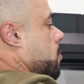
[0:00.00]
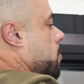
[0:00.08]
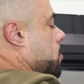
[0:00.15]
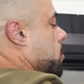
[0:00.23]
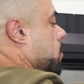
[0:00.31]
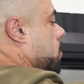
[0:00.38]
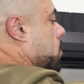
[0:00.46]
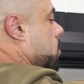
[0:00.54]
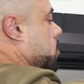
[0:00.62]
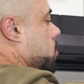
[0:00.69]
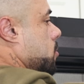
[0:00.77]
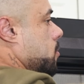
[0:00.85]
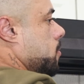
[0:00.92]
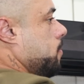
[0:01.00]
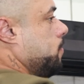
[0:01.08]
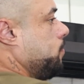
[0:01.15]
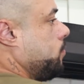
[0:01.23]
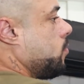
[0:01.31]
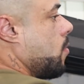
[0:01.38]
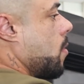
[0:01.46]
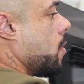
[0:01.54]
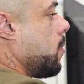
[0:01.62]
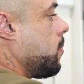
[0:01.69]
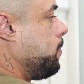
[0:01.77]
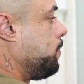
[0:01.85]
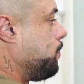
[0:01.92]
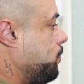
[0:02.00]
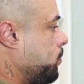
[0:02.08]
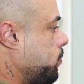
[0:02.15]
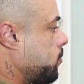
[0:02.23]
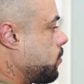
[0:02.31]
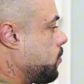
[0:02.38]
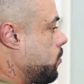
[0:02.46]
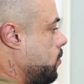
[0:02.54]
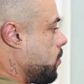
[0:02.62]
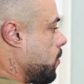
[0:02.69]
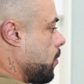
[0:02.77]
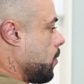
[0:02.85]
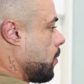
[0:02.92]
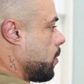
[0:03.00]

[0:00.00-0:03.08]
gram of salt, and 40 grams of